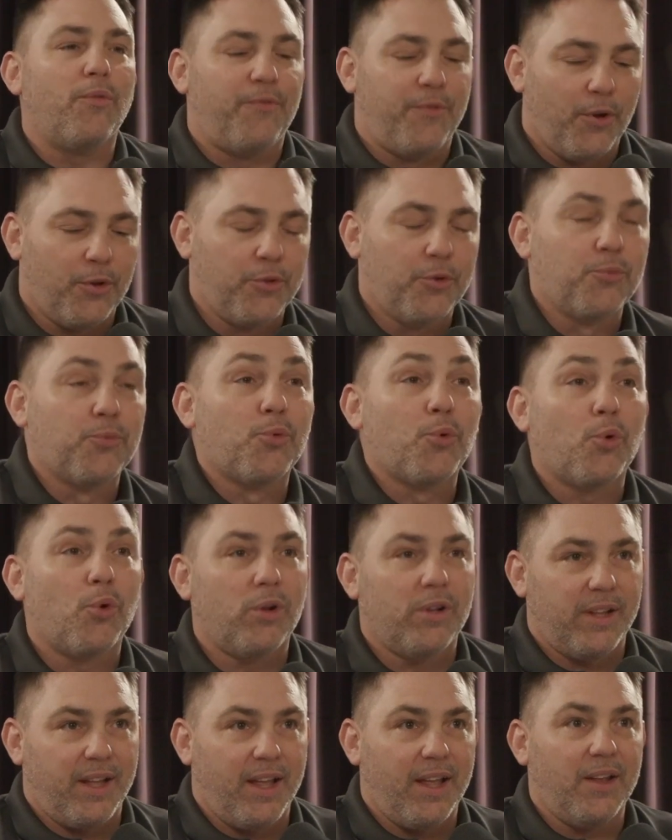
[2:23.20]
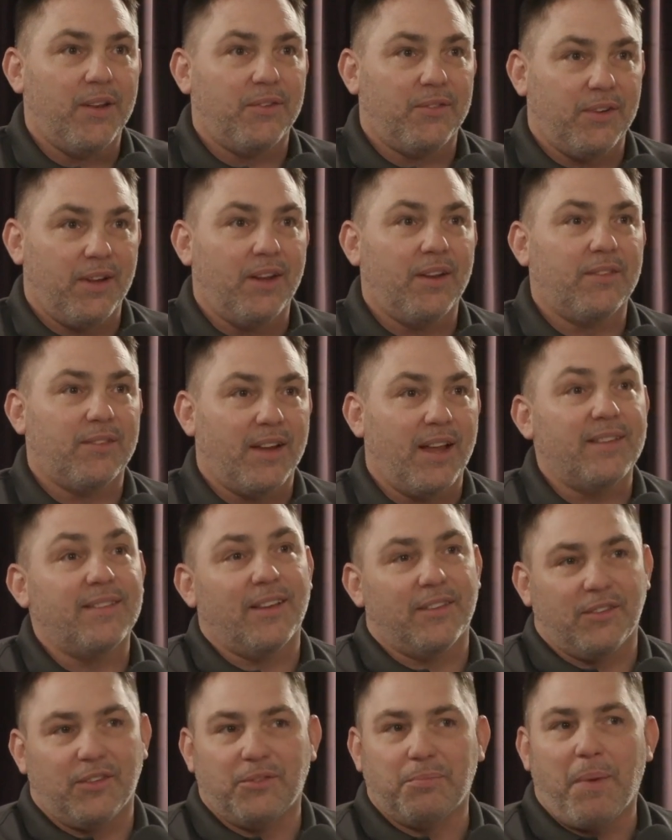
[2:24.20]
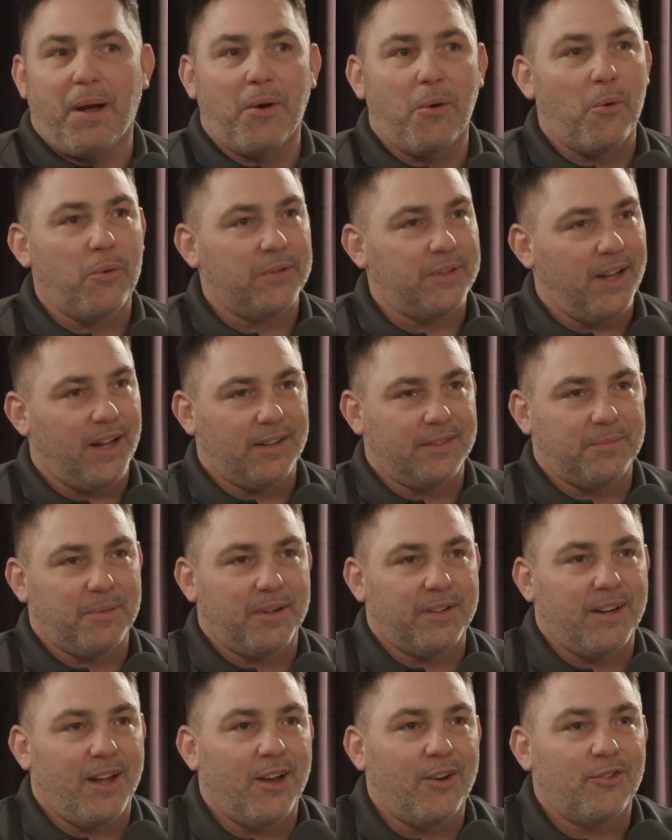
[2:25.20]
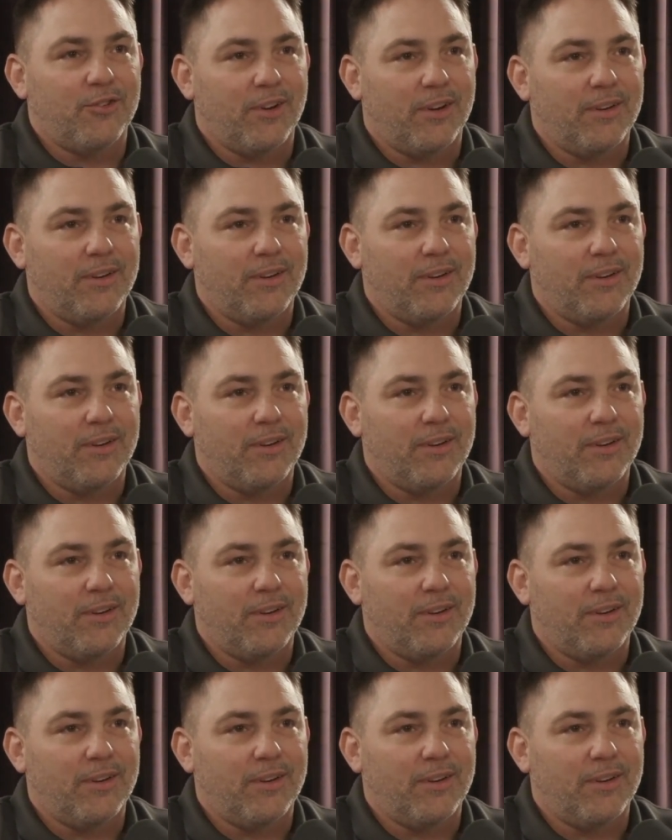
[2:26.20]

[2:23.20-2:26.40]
Phil, the rule is this is my only expectation.